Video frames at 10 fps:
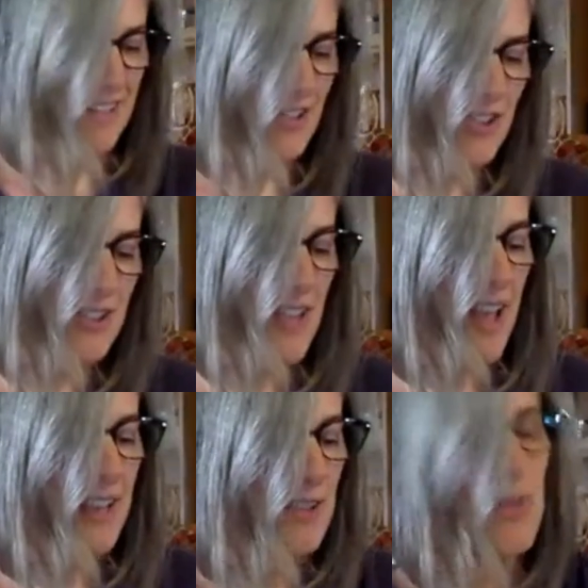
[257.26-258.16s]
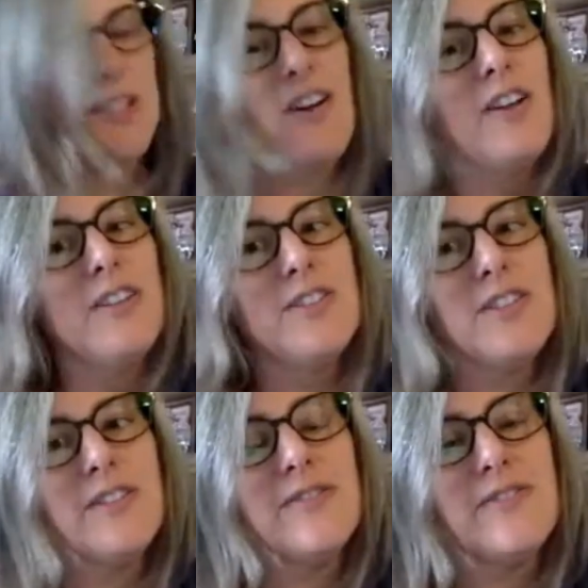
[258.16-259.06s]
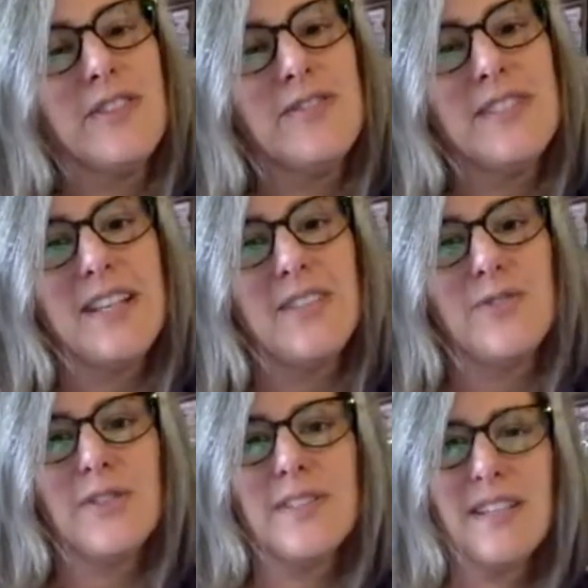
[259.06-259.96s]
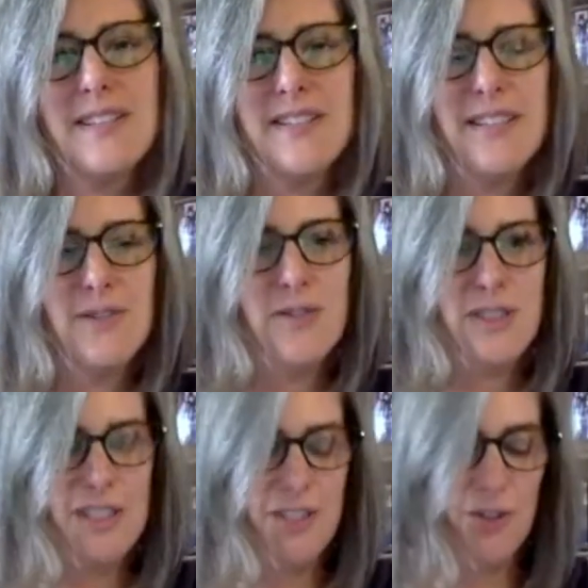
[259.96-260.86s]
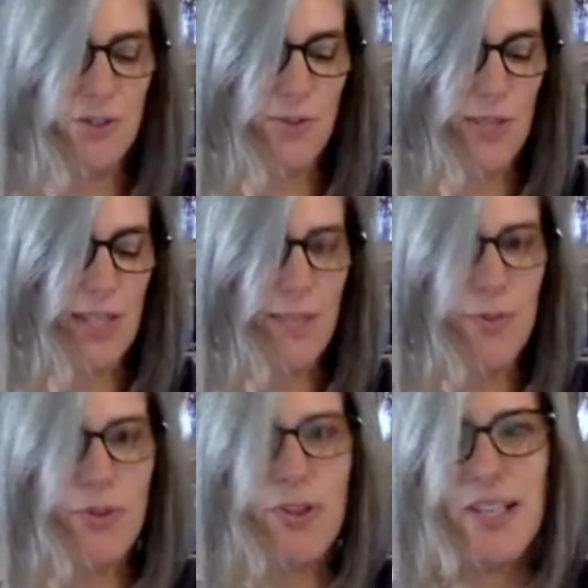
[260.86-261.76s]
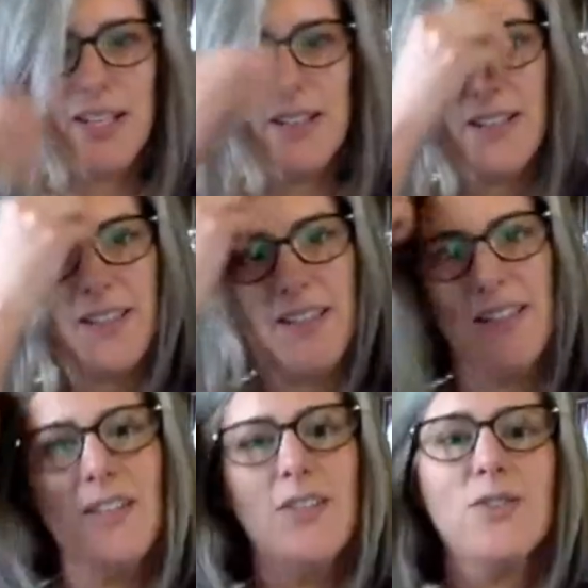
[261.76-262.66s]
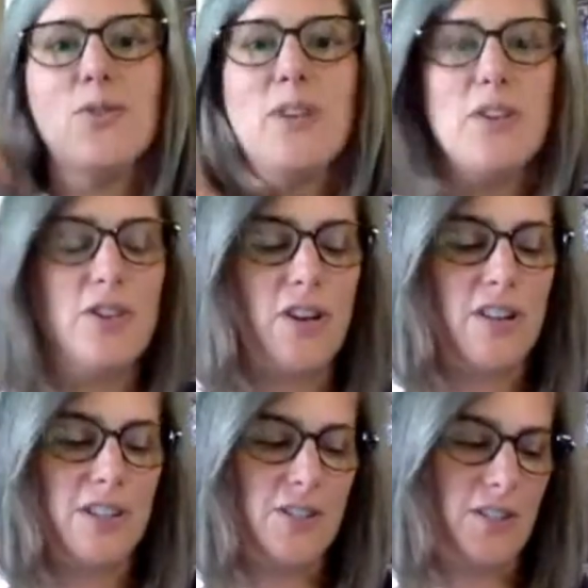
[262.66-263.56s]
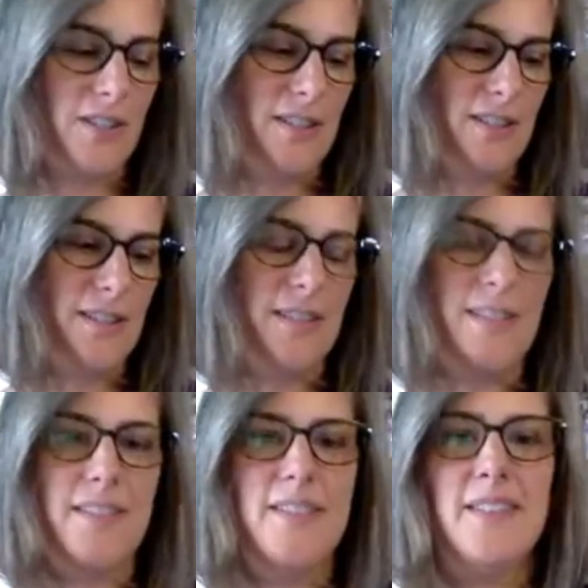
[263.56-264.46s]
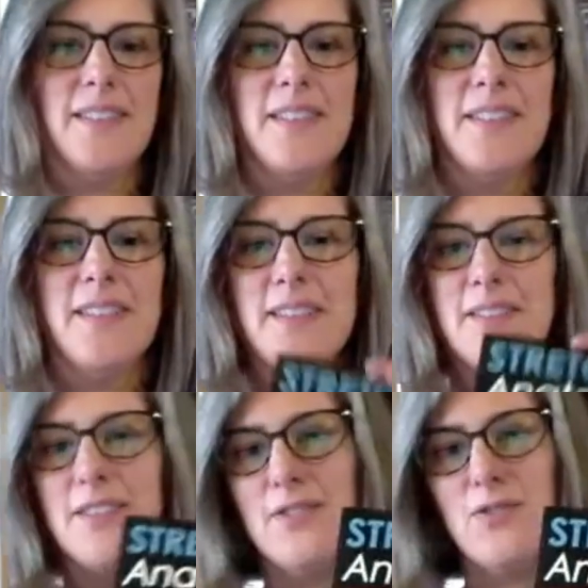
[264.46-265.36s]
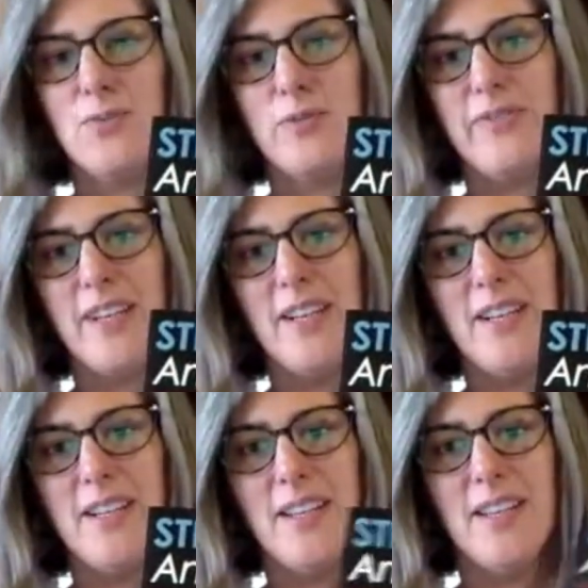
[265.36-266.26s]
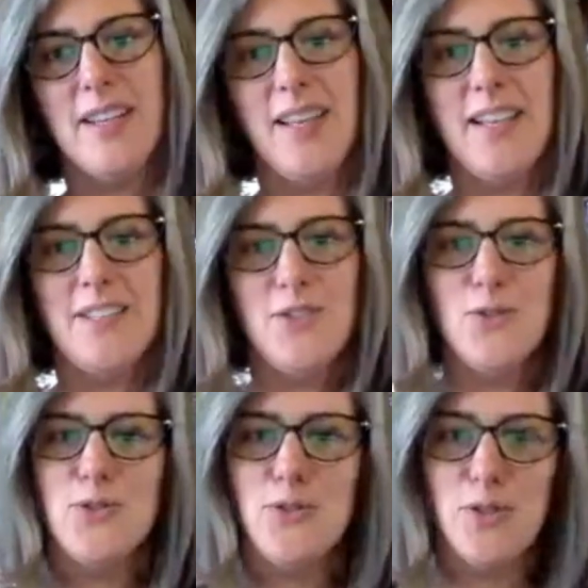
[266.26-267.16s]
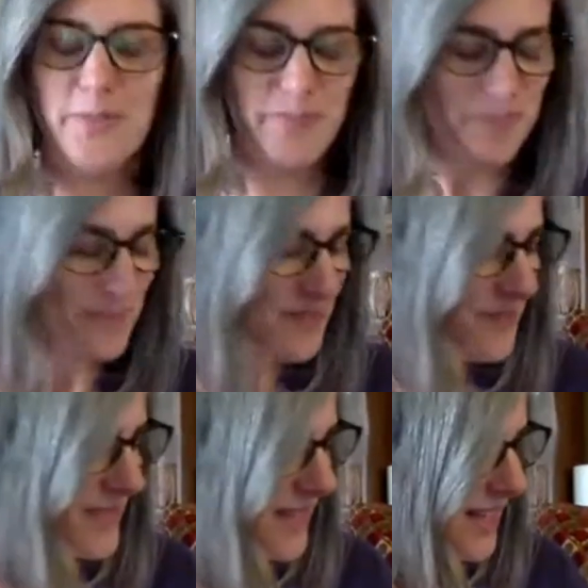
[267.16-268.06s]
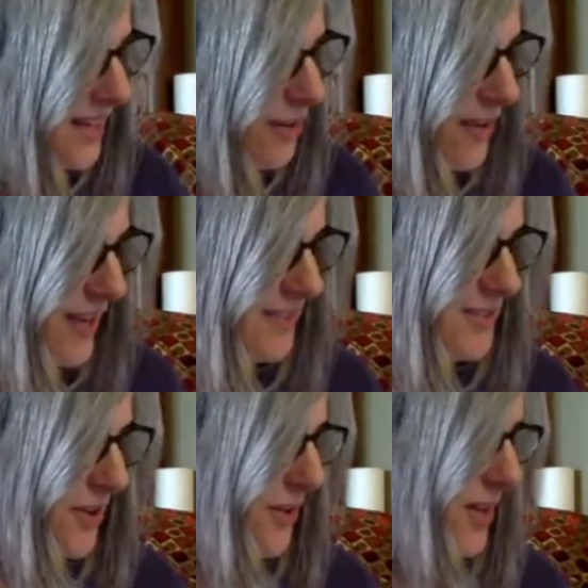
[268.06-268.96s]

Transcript: It's just to add to my knowledge of, of Essentrics. As Essentrics teachers, we keep learning and growing our knowledge because it's super fun and it's useful. Okay, so